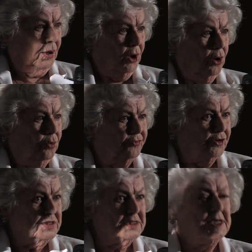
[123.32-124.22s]
over
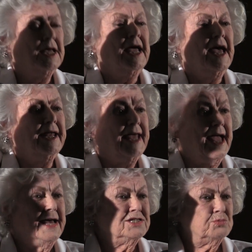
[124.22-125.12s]
us. And
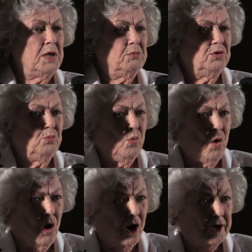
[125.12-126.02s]
as we would
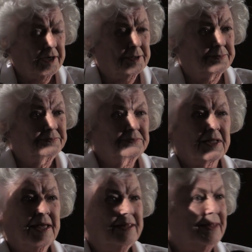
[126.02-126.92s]
walk,
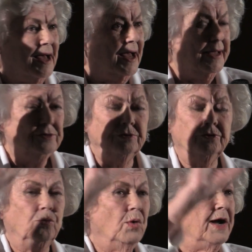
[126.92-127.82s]
I don't
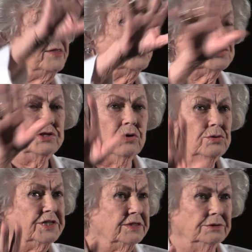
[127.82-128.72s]
know why the snow
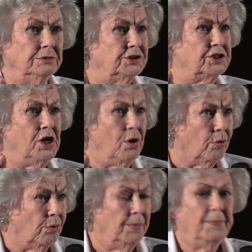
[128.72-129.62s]
didn't
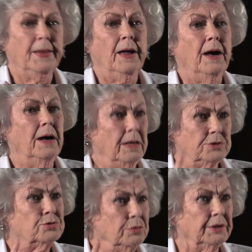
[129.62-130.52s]
show.
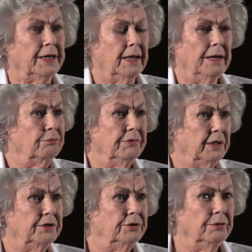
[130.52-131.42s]
Truly, I
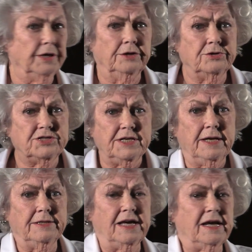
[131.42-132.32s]
really don't
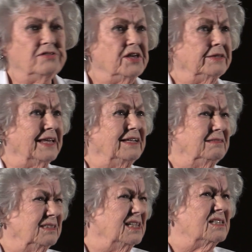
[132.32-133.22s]
understand that. I think they
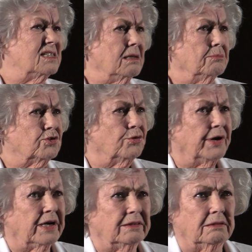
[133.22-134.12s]
did some
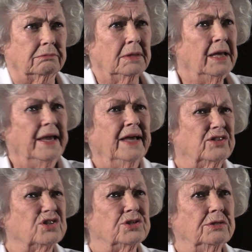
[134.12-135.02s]
trick at
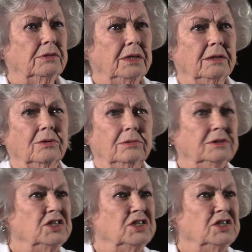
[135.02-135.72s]
the studio.